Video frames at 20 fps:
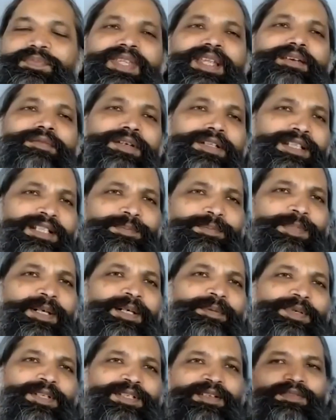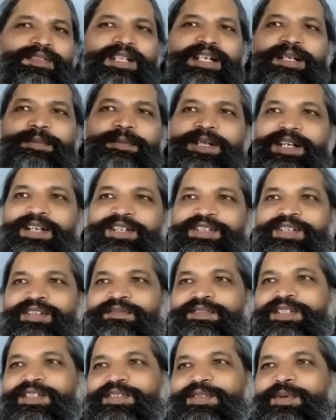for this purpose of the liberation
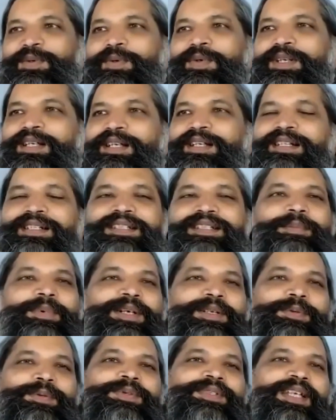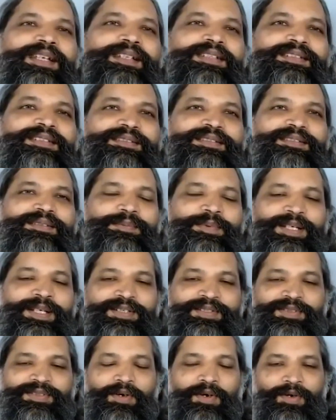of the soul, there were two things. We
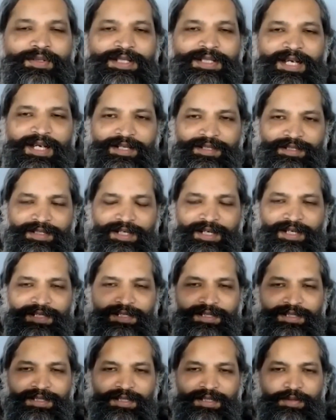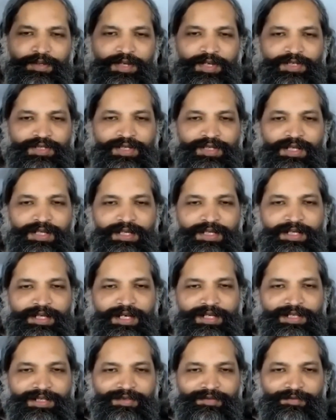saw that in the original
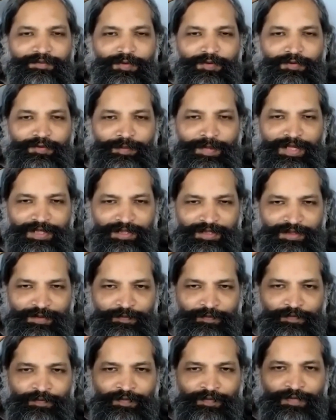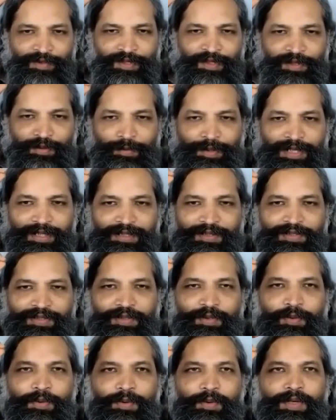creative movement, when the
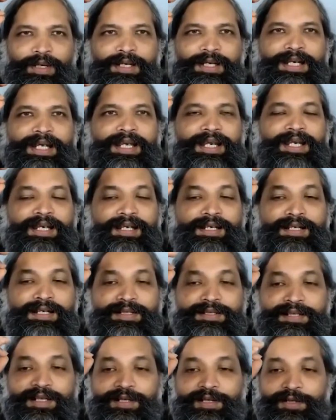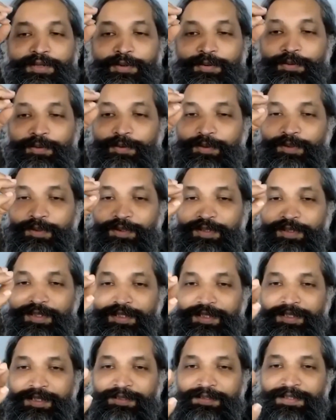soul leans into
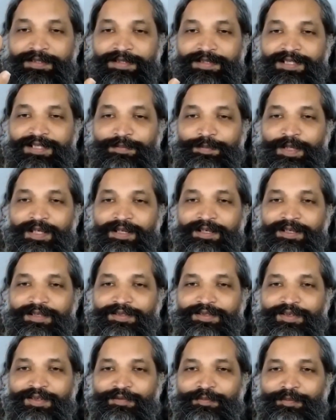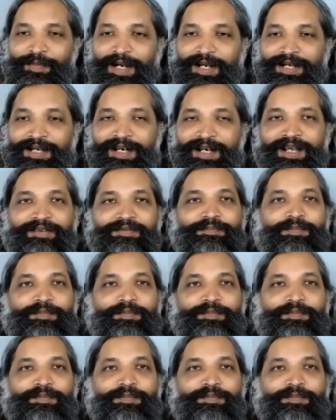this experience of mind, life,